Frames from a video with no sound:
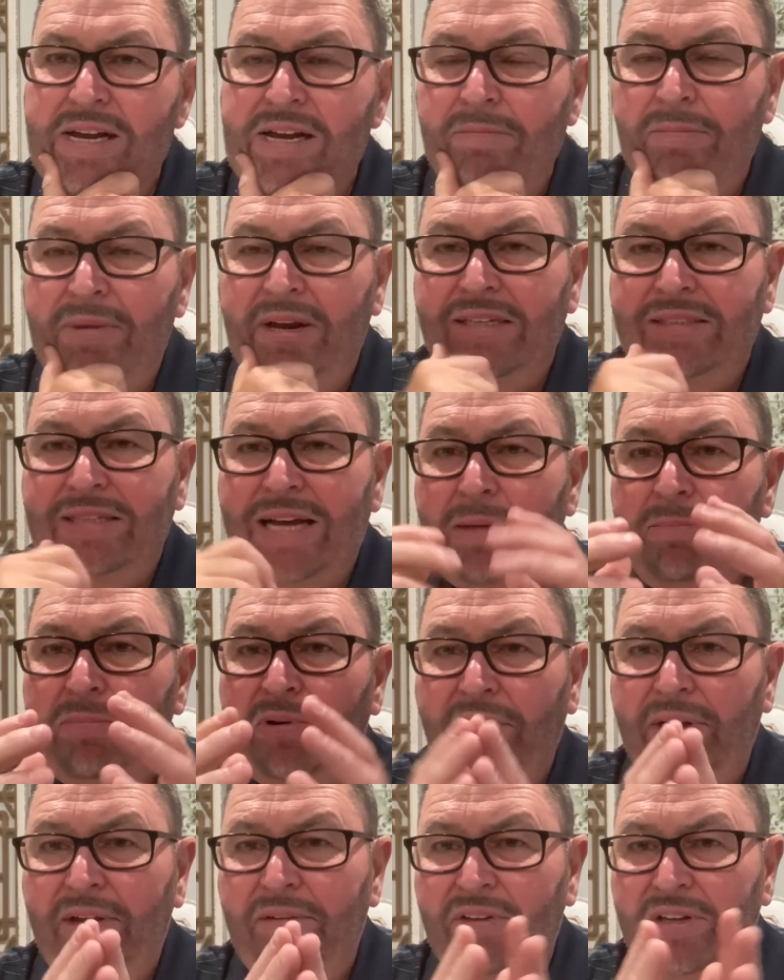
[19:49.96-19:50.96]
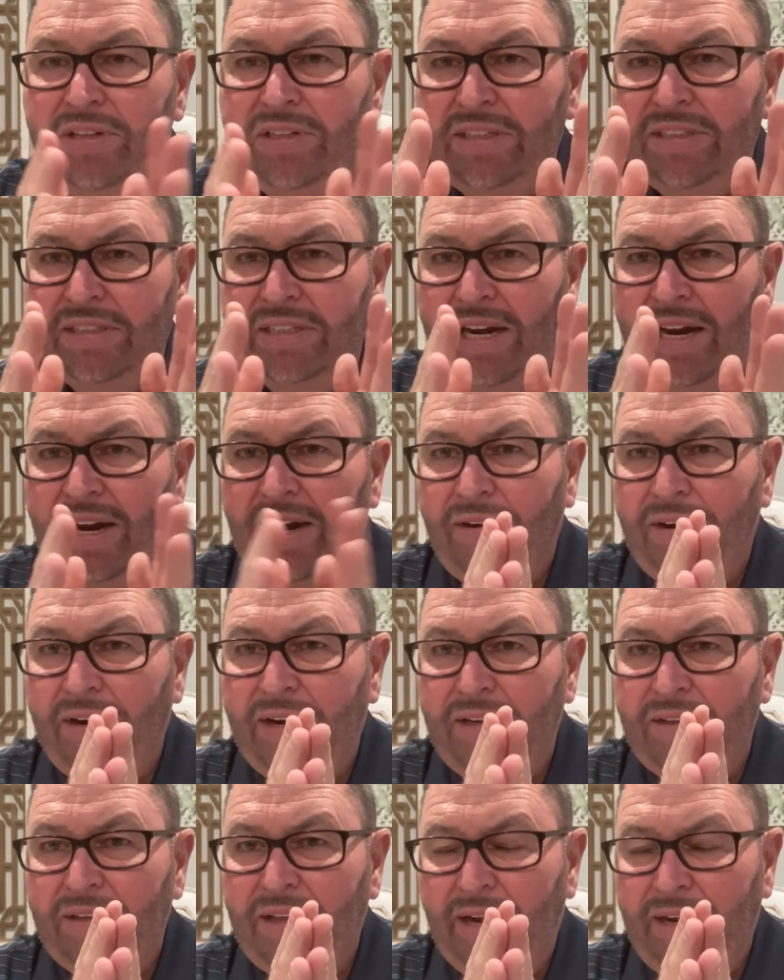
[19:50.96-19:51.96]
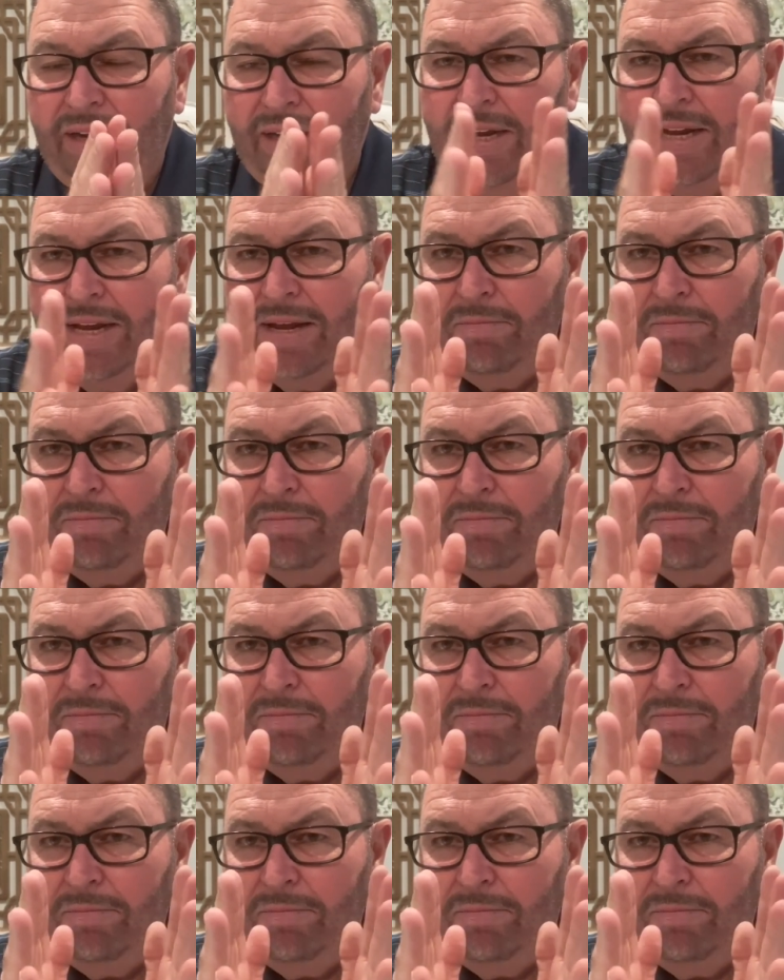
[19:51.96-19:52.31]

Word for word: because I believe it is an area that